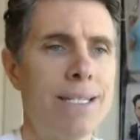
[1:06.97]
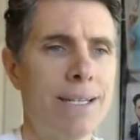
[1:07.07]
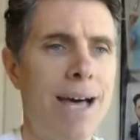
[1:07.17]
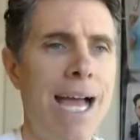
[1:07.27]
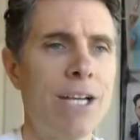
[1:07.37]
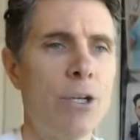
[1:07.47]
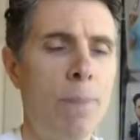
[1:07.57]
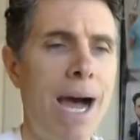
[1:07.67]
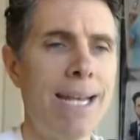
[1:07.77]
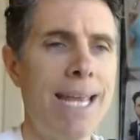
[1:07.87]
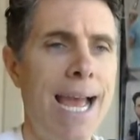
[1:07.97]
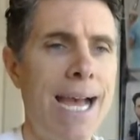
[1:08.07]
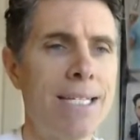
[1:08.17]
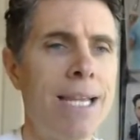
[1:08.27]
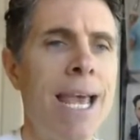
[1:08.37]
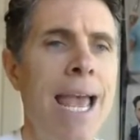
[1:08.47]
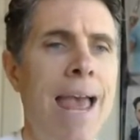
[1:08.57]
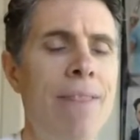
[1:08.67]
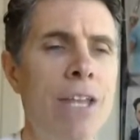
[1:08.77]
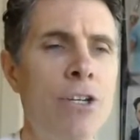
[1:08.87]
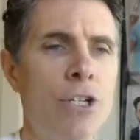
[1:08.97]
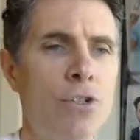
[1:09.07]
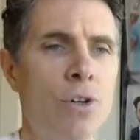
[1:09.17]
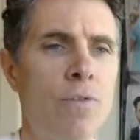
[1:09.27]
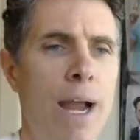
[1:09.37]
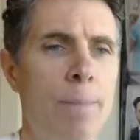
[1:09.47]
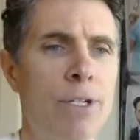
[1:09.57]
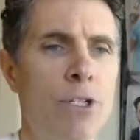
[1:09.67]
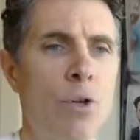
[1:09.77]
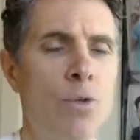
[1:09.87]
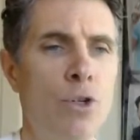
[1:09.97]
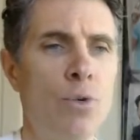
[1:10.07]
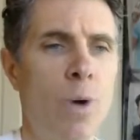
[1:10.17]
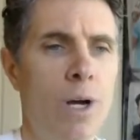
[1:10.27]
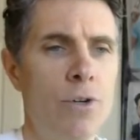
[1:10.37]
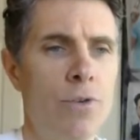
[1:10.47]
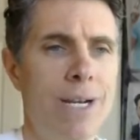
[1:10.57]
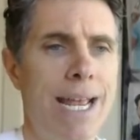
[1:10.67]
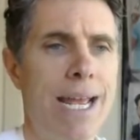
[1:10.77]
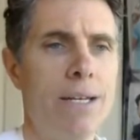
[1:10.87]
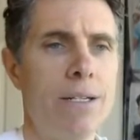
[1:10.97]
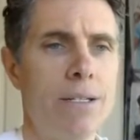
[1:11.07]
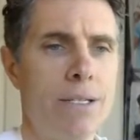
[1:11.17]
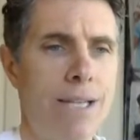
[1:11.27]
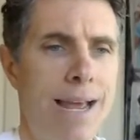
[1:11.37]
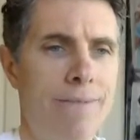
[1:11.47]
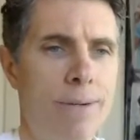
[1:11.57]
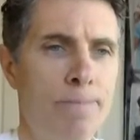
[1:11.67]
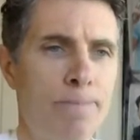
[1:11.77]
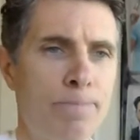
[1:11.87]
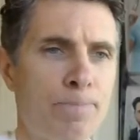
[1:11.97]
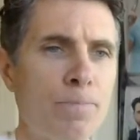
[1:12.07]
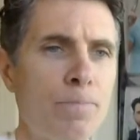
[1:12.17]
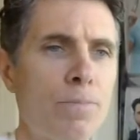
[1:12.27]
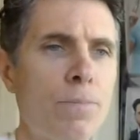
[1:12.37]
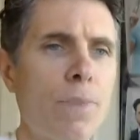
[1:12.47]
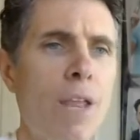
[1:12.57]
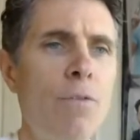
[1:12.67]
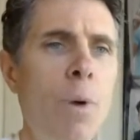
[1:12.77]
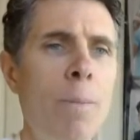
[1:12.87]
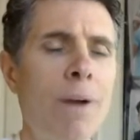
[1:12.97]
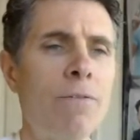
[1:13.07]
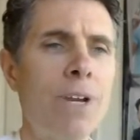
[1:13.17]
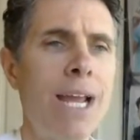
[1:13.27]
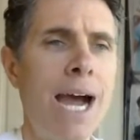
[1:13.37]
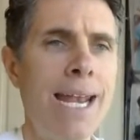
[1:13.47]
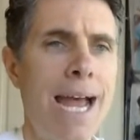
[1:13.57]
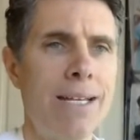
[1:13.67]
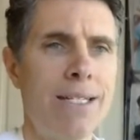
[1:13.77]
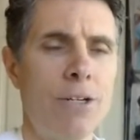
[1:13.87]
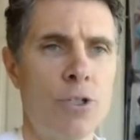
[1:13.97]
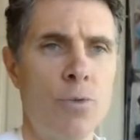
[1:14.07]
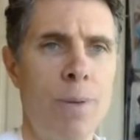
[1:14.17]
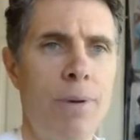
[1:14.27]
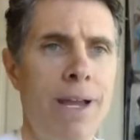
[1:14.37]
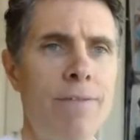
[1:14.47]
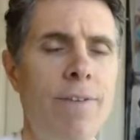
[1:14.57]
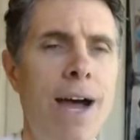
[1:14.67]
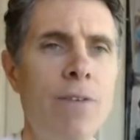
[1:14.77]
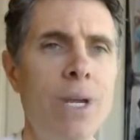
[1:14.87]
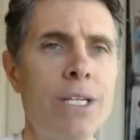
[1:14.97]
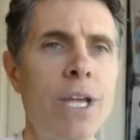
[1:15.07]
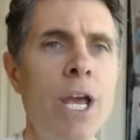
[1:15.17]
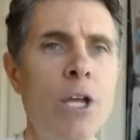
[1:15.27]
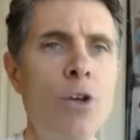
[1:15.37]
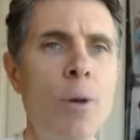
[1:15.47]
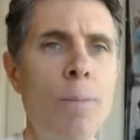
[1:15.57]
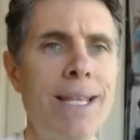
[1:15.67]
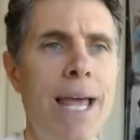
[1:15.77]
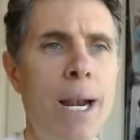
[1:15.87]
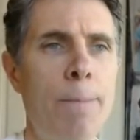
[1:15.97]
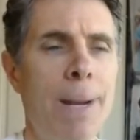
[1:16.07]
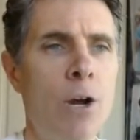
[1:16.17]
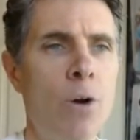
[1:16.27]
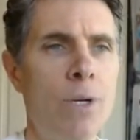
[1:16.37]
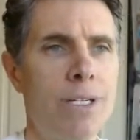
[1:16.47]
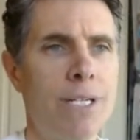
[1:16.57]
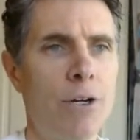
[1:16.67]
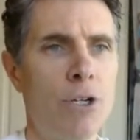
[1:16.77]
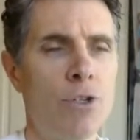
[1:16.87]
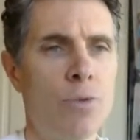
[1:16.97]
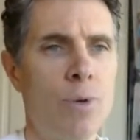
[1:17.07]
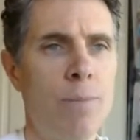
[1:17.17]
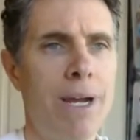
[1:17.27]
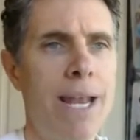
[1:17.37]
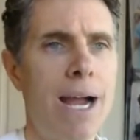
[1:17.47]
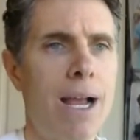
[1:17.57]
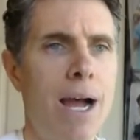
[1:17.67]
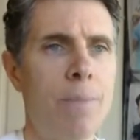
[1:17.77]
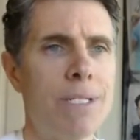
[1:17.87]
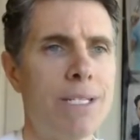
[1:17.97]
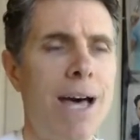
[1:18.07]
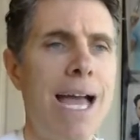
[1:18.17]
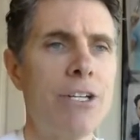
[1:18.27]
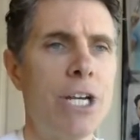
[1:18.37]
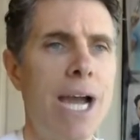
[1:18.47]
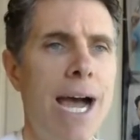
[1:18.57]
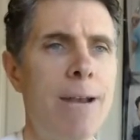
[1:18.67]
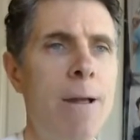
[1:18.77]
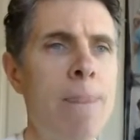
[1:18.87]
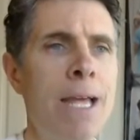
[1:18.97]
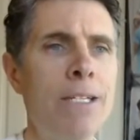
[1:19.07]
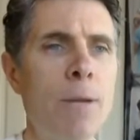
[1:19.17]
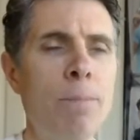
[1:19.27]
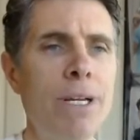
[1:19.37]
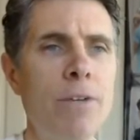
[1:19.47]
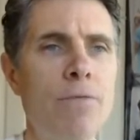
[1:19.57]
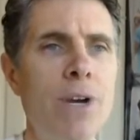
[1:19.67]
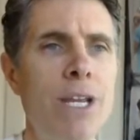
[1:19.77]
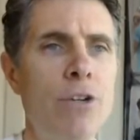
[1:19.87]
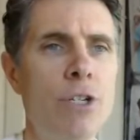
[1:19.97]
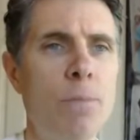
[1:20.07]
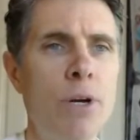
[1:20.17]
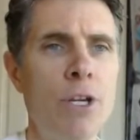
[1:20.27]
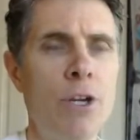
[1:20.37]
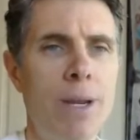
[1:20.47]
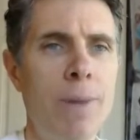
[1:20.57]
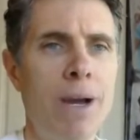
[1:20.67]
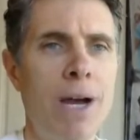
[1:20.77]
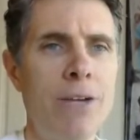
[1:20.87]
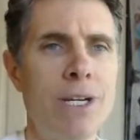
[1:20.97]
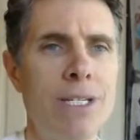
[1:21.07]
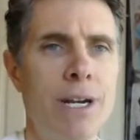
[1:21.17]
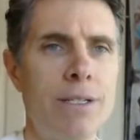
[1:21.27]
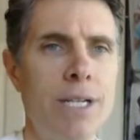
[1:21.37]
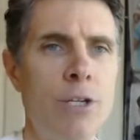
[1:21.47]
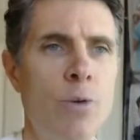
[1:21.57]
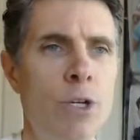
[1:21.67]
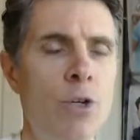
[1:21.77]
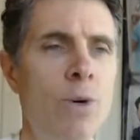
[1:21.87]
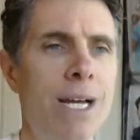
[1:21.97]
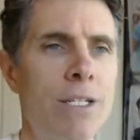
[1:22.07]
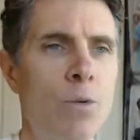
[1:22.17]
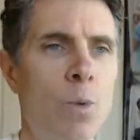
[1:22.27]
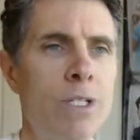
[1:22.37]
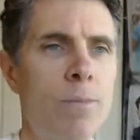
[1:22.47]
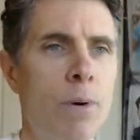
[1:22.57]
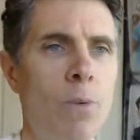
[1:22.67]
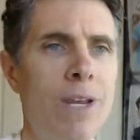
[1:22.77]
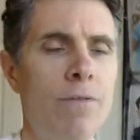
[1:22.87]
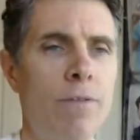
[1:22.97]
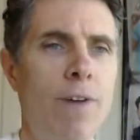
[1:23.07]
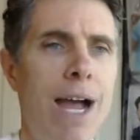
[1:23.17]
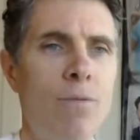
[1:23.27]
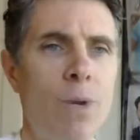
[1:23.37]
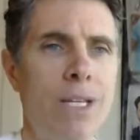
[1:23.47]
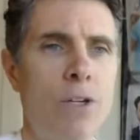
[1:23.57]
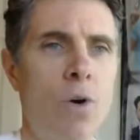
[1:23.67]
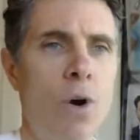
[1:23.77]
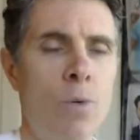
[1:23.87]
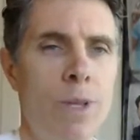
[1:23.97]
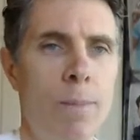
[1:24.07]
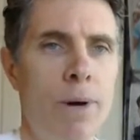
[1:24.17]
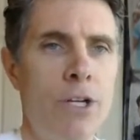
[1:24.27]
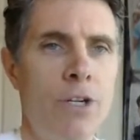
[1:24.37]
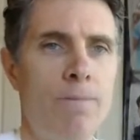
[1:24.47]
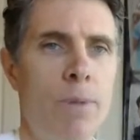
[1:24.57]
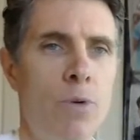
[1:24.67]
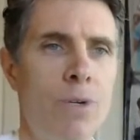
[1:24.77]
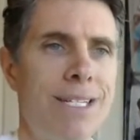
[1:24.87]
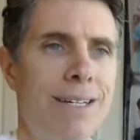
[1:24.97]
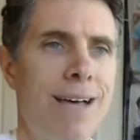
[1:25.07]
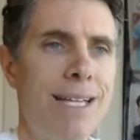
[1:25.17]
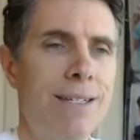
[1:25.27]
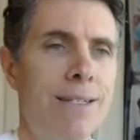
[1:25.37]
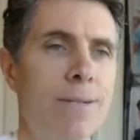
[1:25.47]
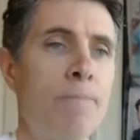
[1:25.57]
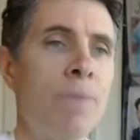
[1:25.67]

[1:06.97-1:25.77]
slash podcast and then just look for episode 207. If you want my free guide, How to Sell a Screenplay in Five Weeks, you can pick that up by going to sellingyourscreenplay.com slash guide. It's completely free. You just put in your email address and I'll send you a new lesson once per week for five weeks along with a bunch of bonus lessons.